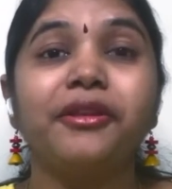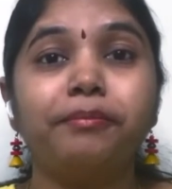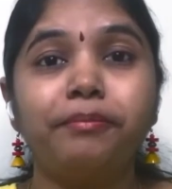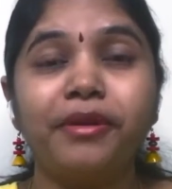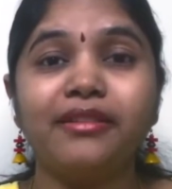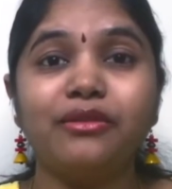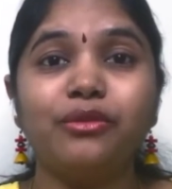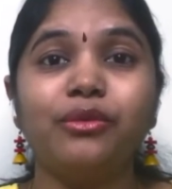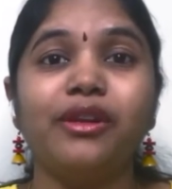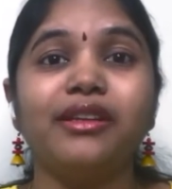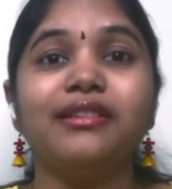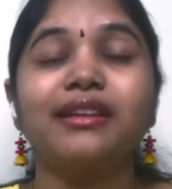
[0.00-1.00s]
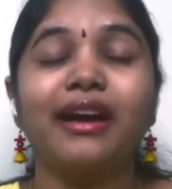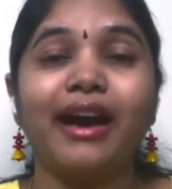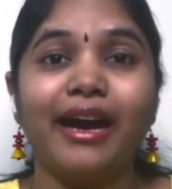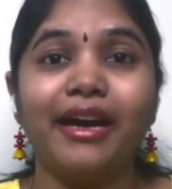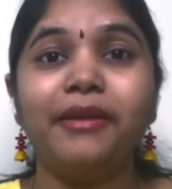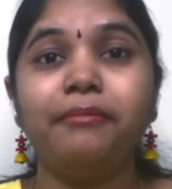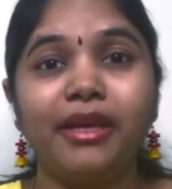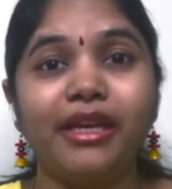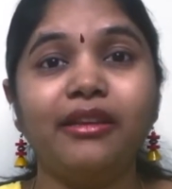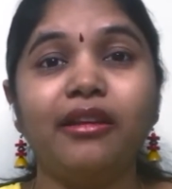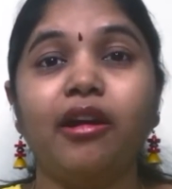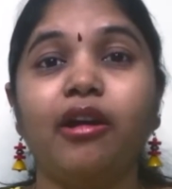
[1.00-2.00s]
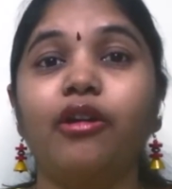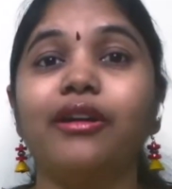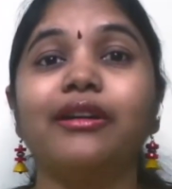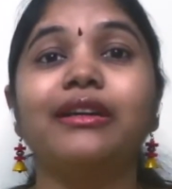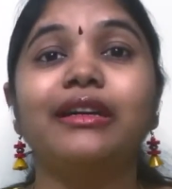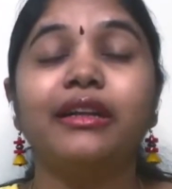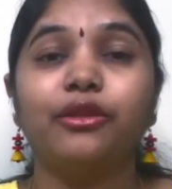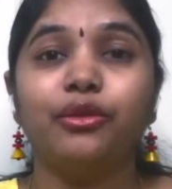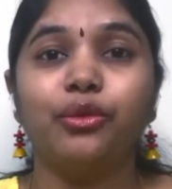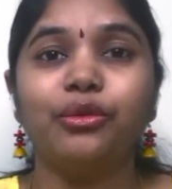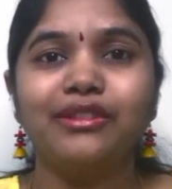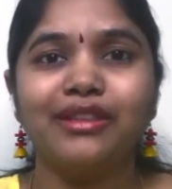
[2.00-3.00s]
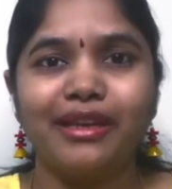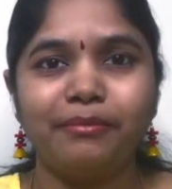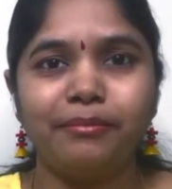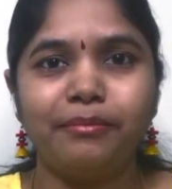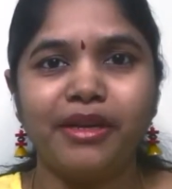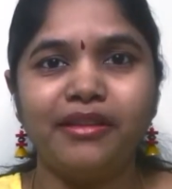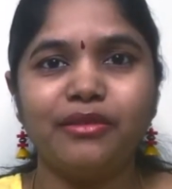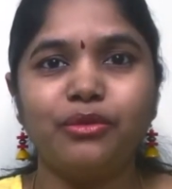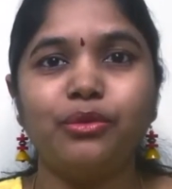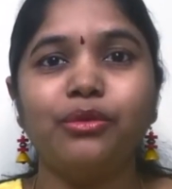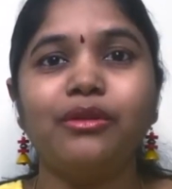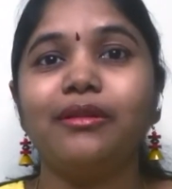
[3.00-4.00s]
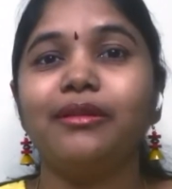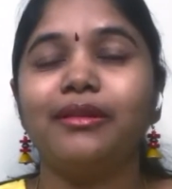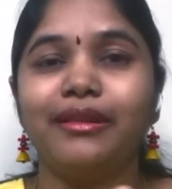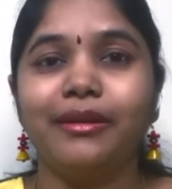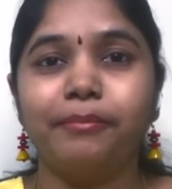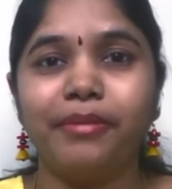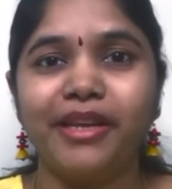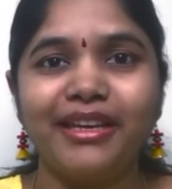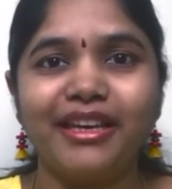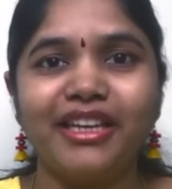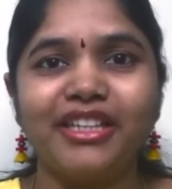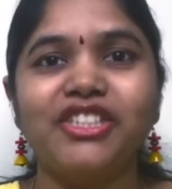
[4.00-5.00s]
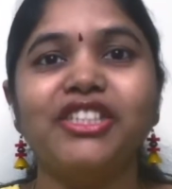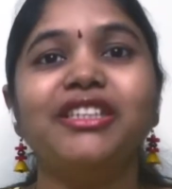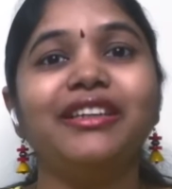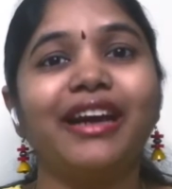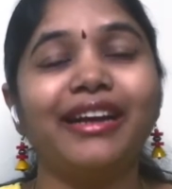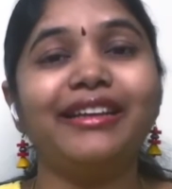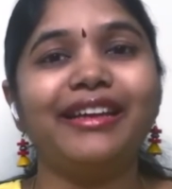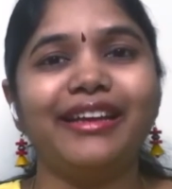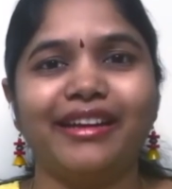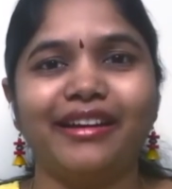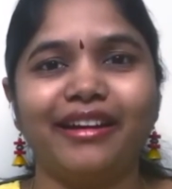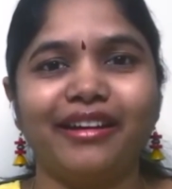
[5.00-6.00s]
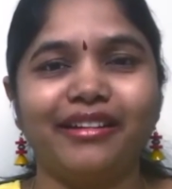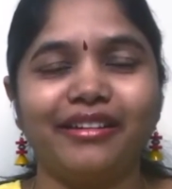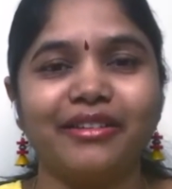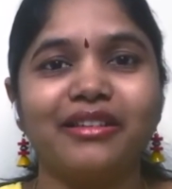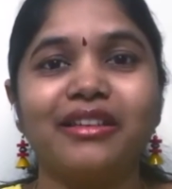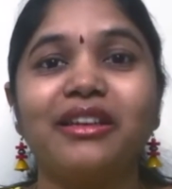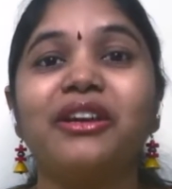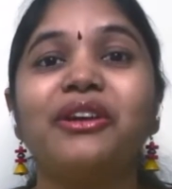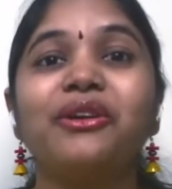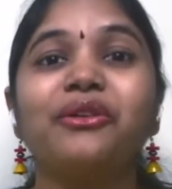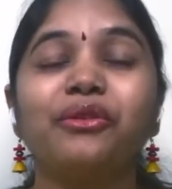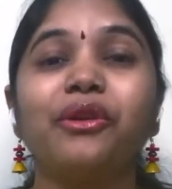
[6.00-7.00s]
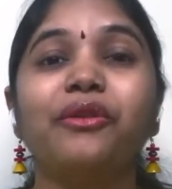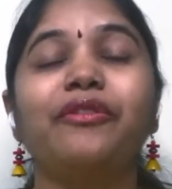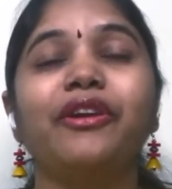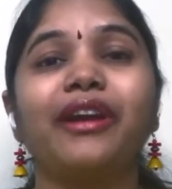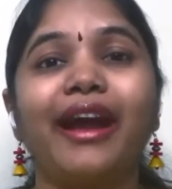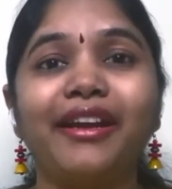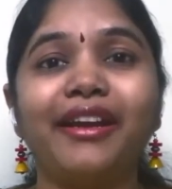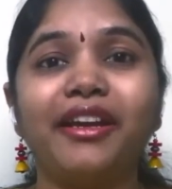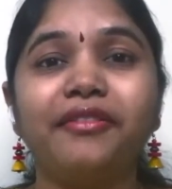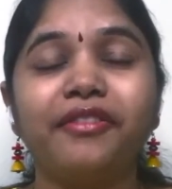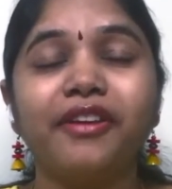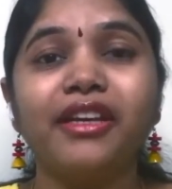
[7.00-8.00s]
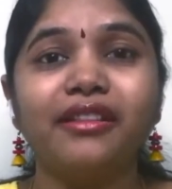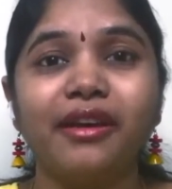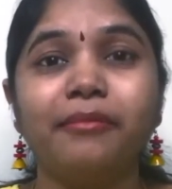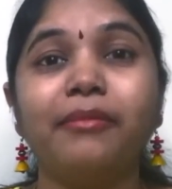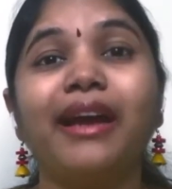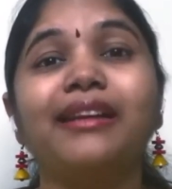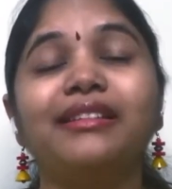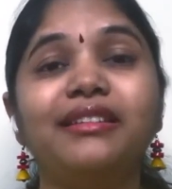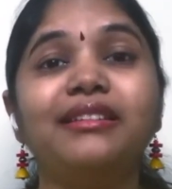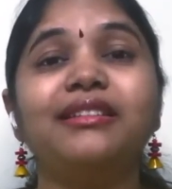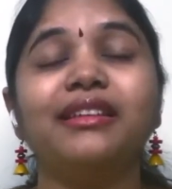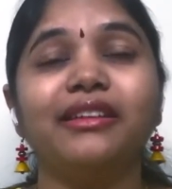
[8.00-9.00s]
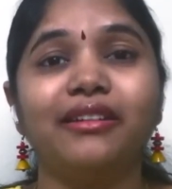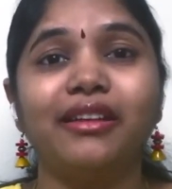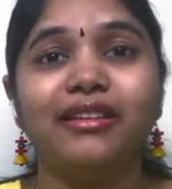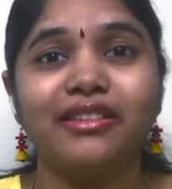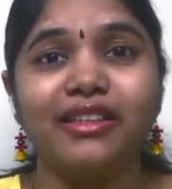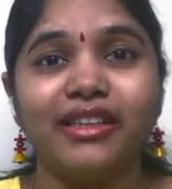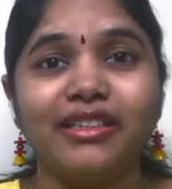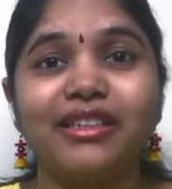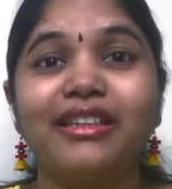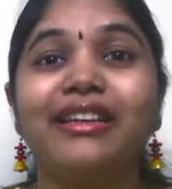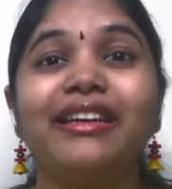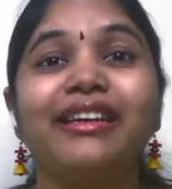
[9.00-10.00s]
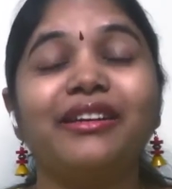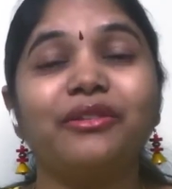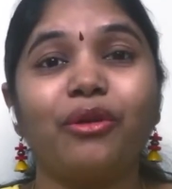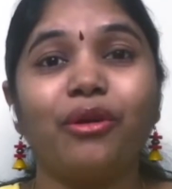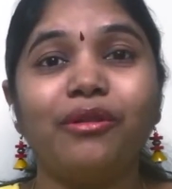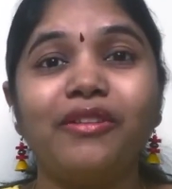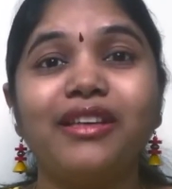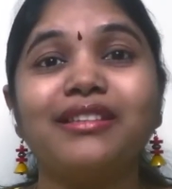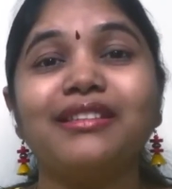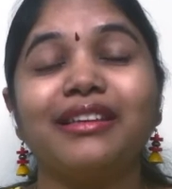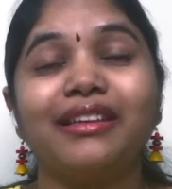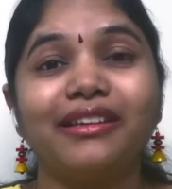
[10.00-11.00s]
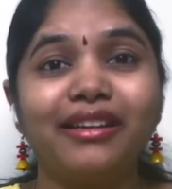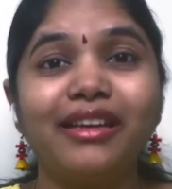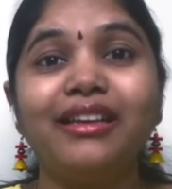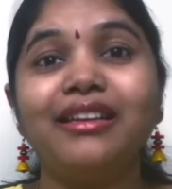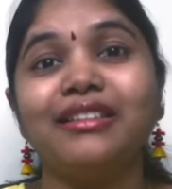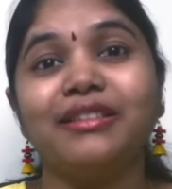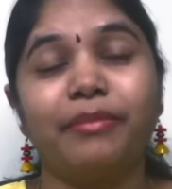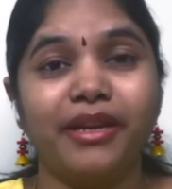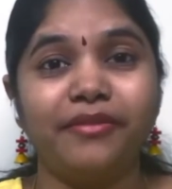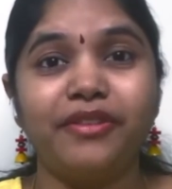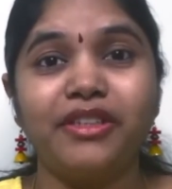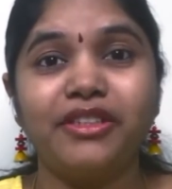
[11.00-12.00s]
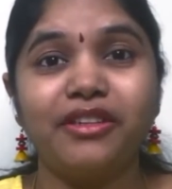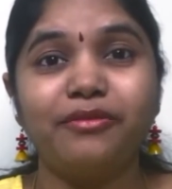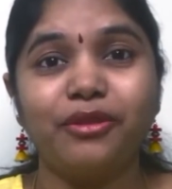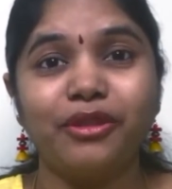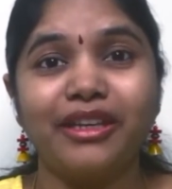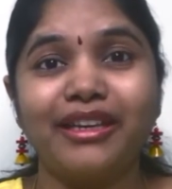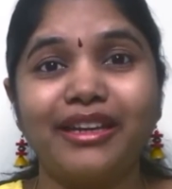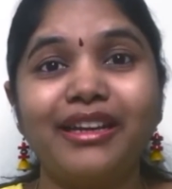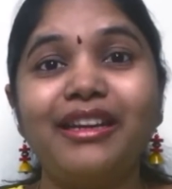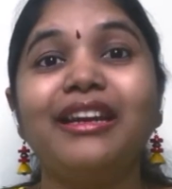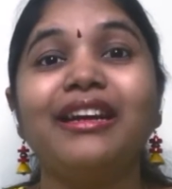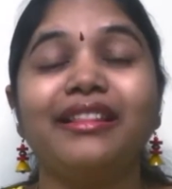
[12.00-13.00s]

The preschoolers, I mean, are those in preschool, in the pre-KG and kindergartners. So if you're identifying them at this early stage, it is always early is beneficial for the kid.